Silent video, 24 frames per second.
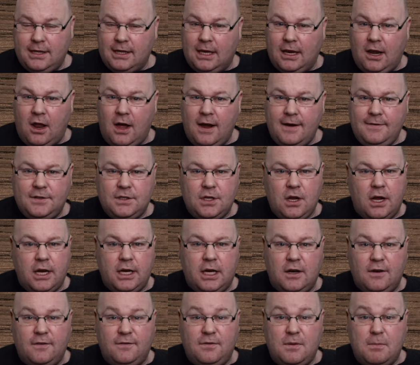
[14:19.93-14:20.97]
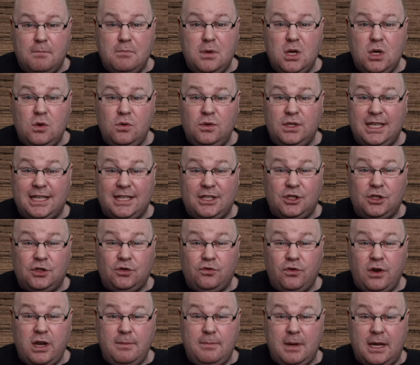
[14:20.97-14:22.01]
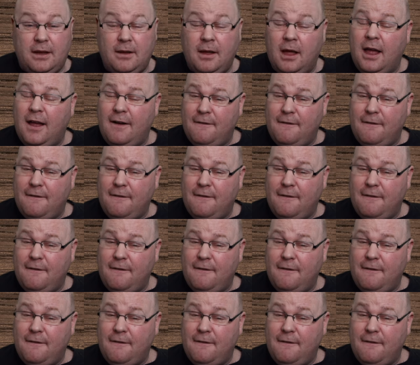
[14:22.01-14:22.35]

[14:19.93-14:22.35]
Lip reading: the life cycle of the music streaming